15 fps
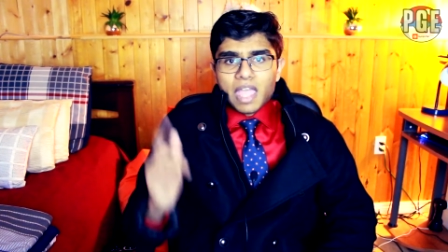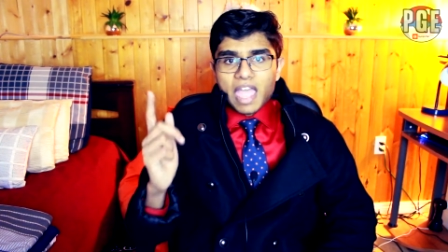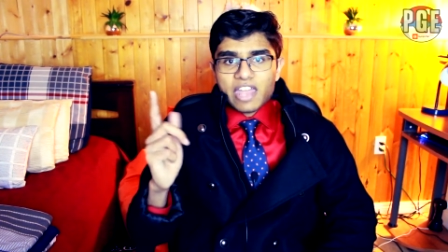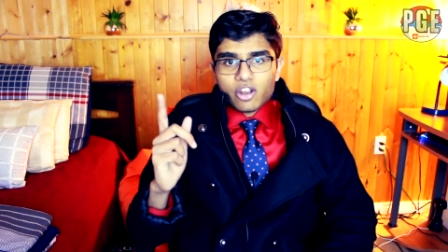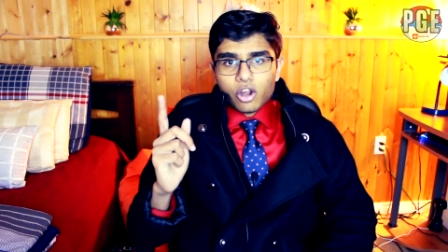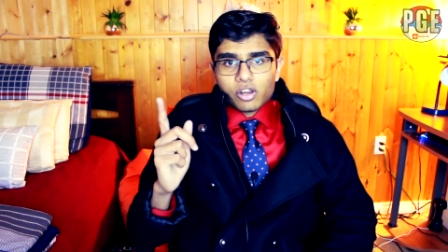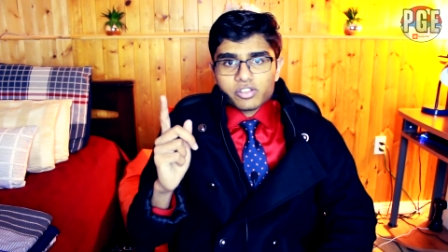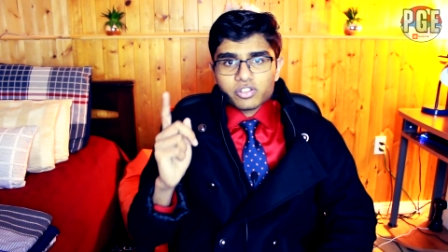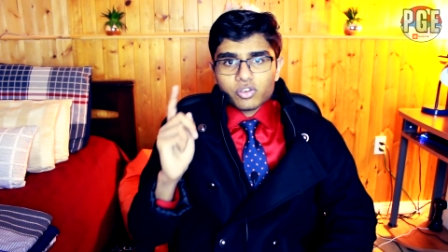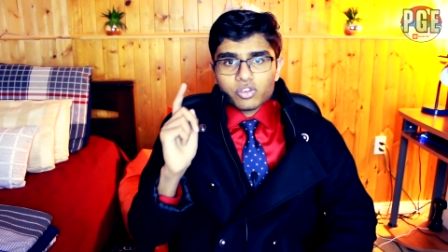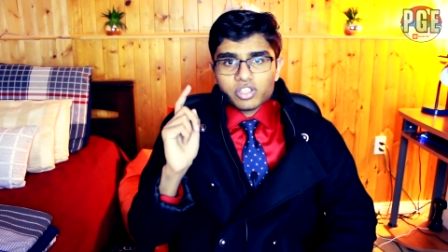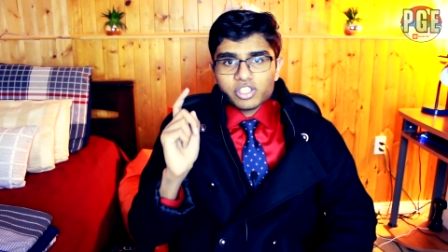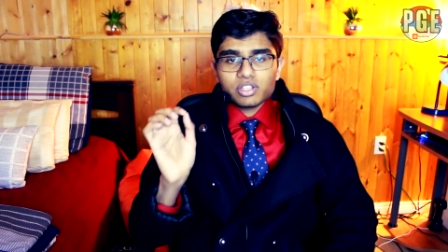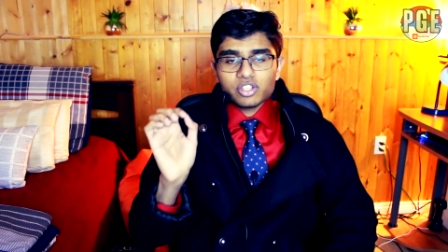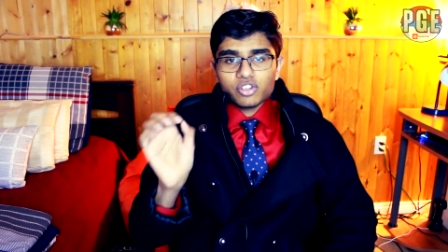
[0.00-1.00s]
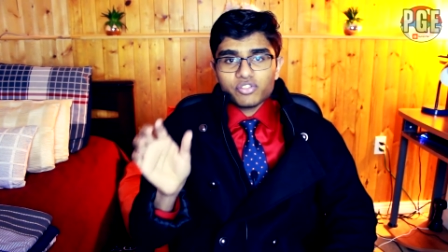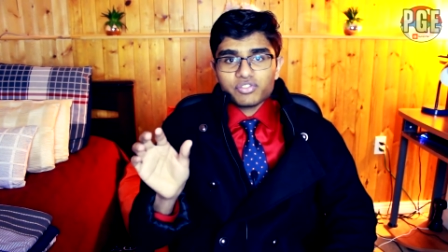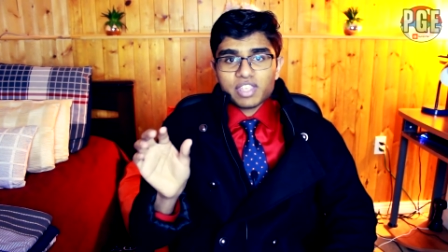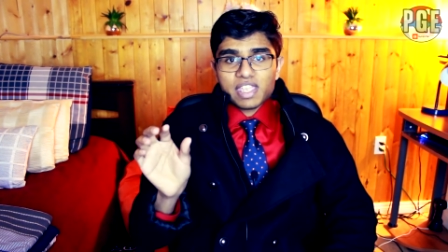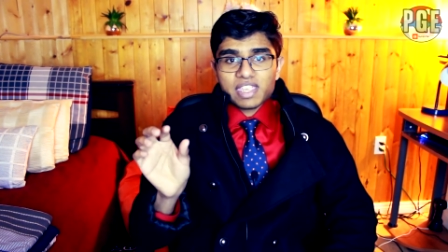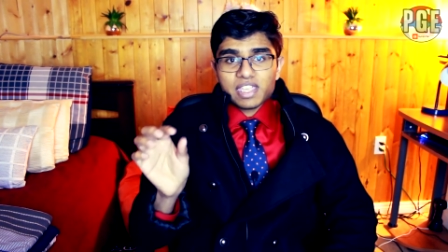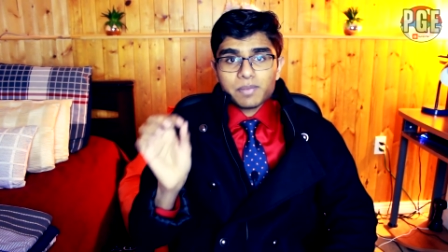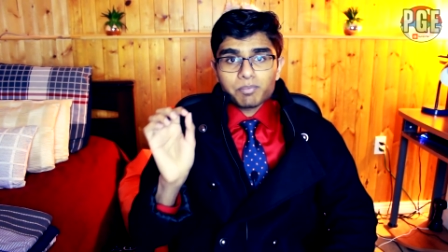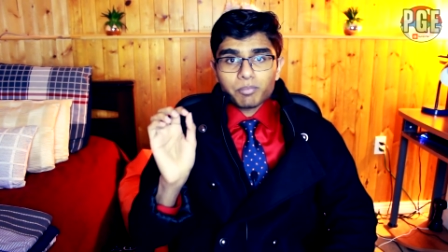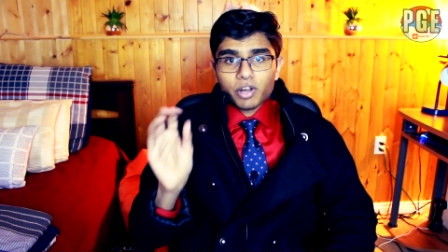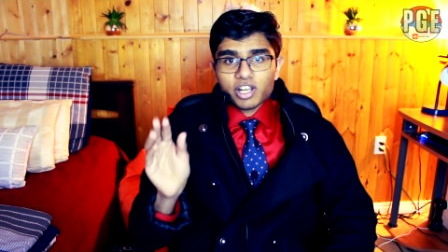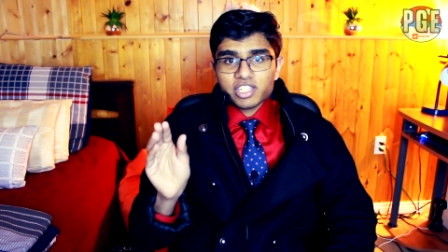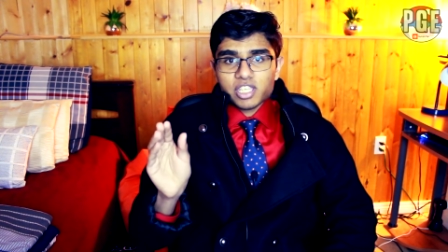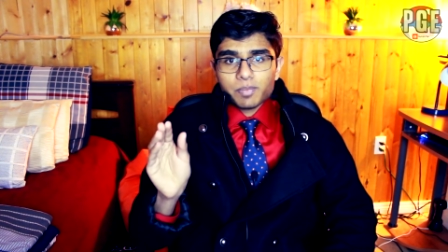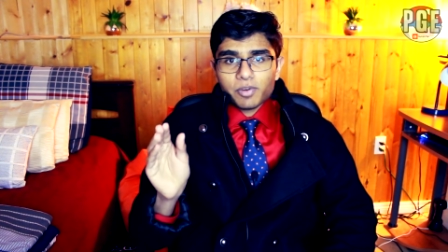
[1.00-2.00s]
And also, you've taken
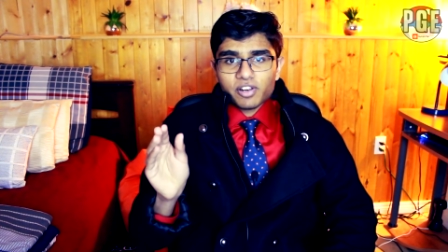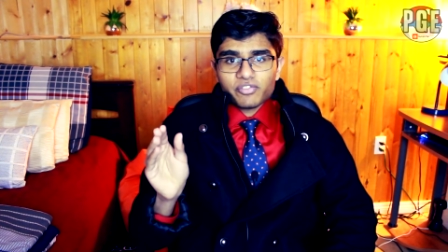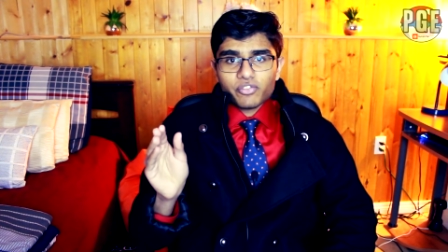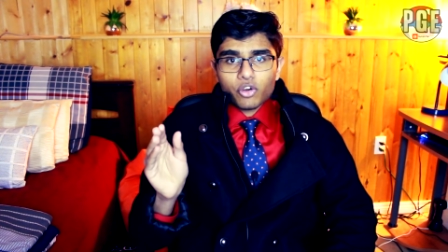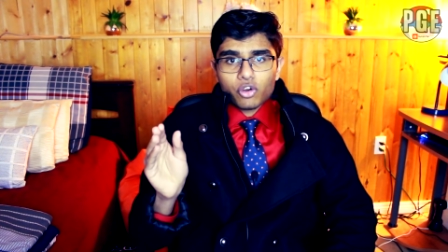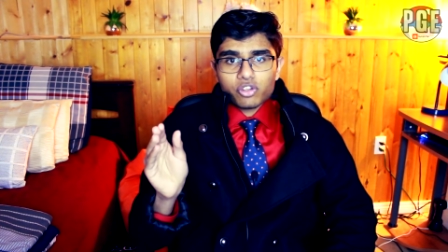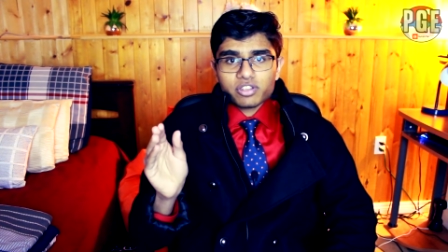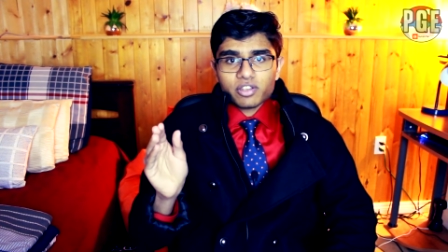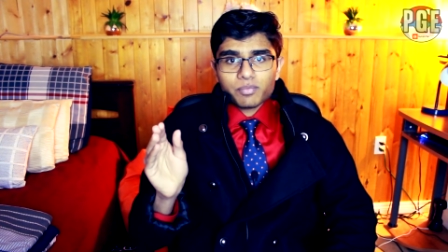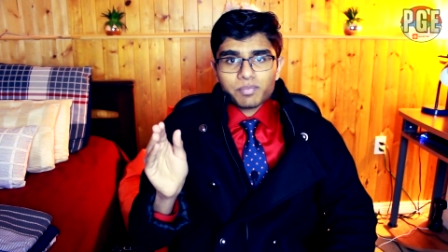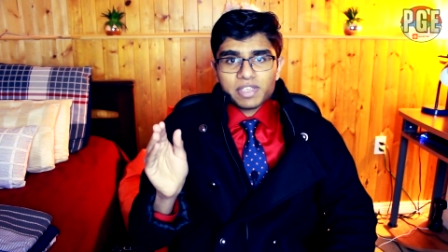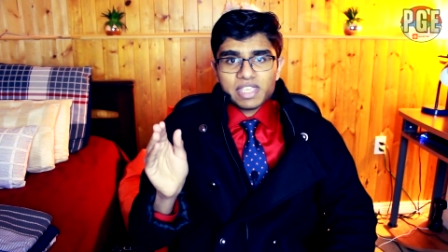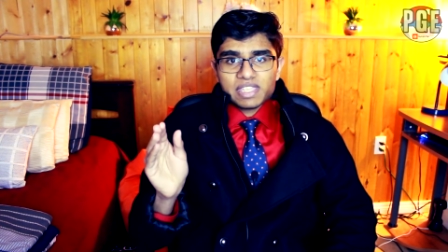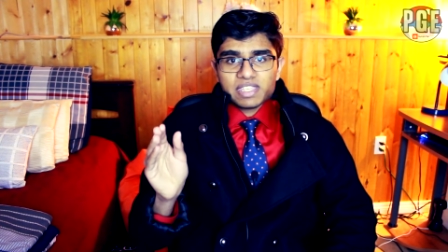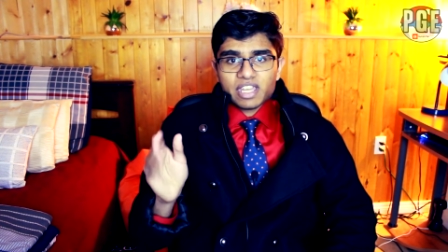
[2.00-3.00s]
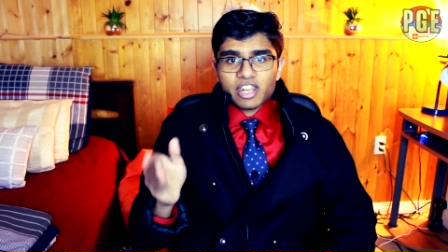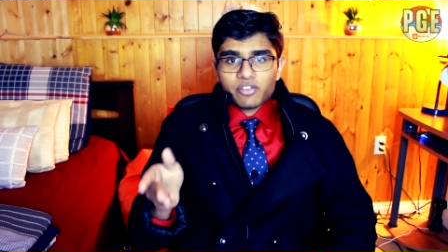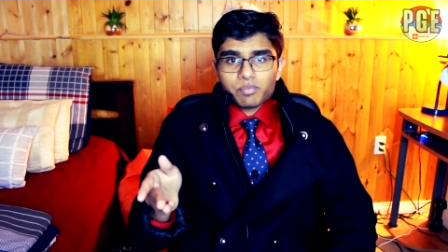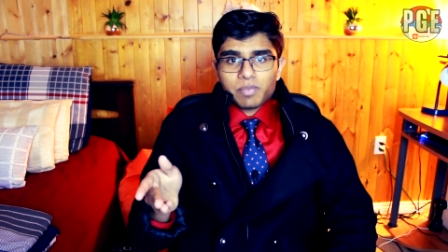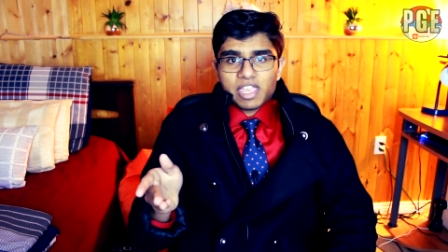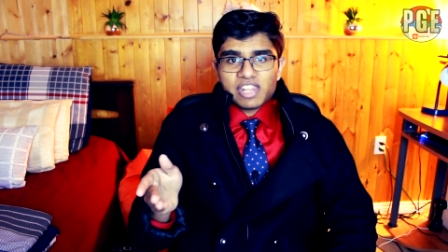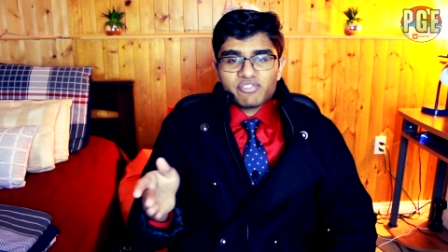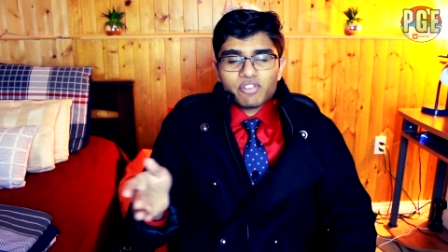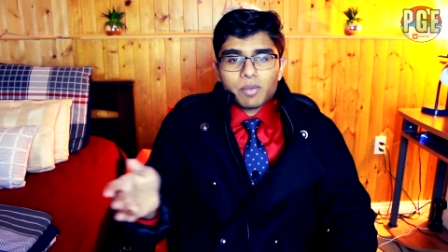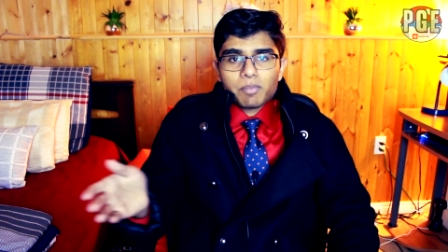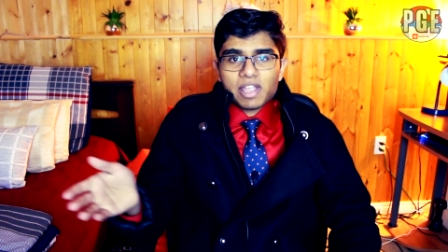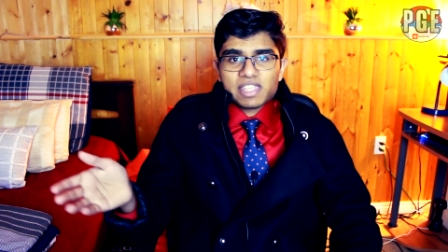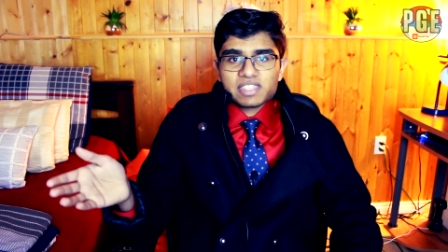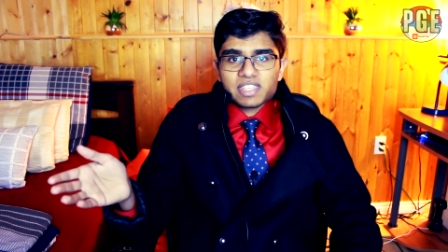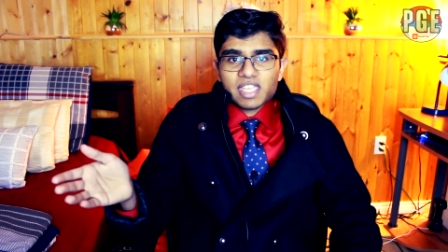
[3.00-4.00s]
multiple photos of me that I've made from
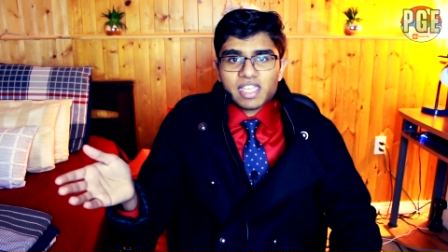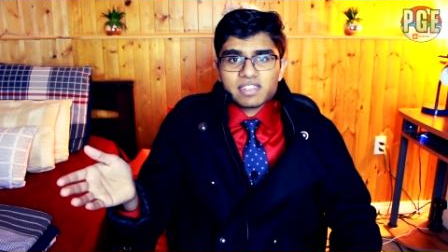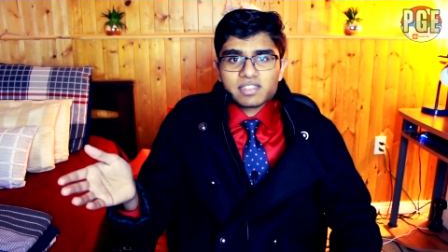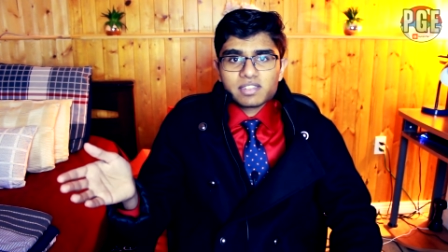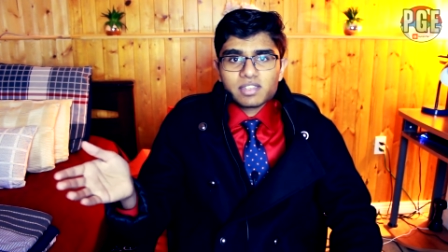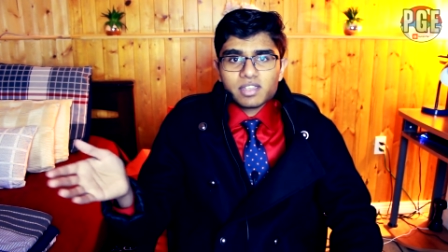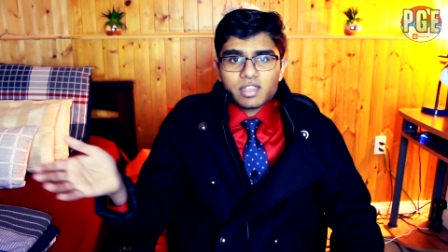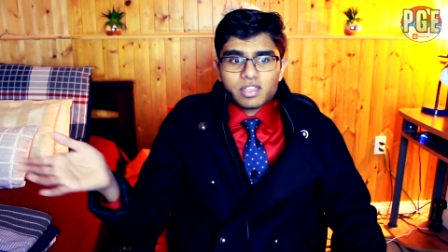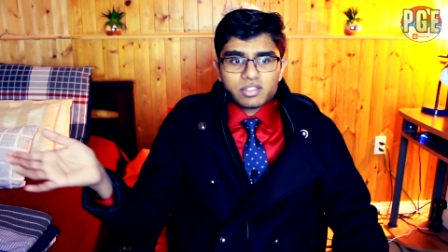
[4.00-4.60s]
my skits.